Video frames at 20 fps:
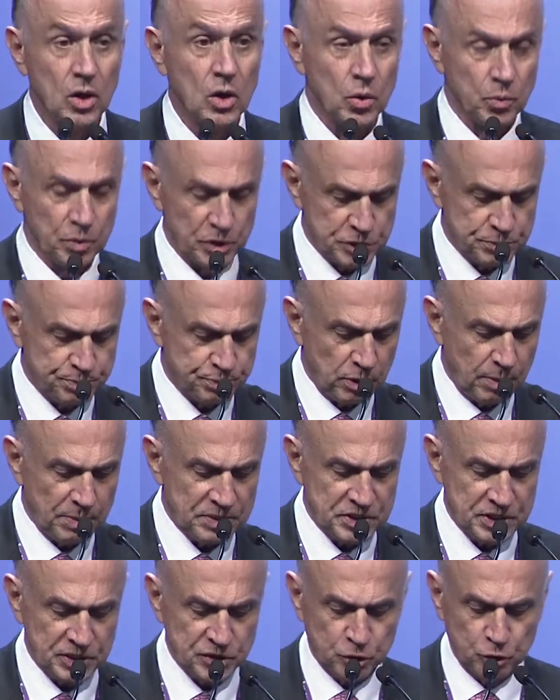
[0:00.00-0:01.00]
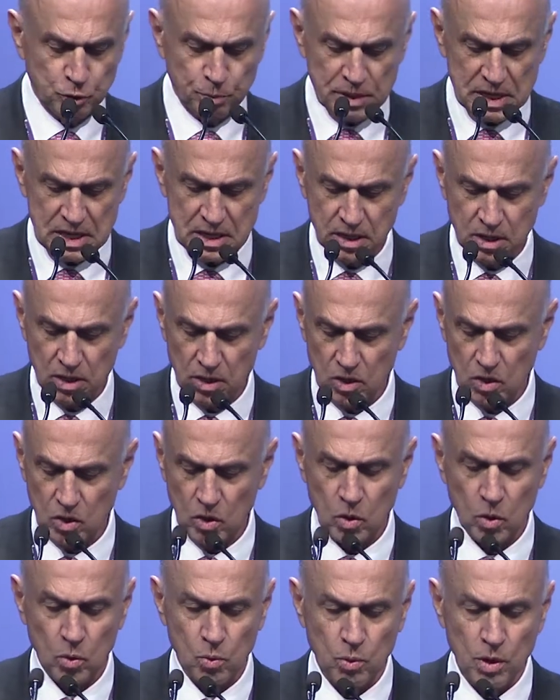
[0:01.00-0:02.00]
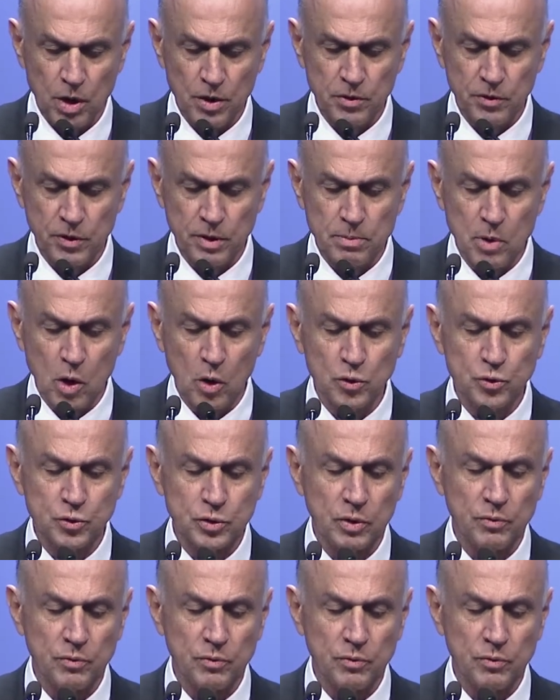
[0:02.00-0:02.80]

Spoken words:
which promises to be one of the most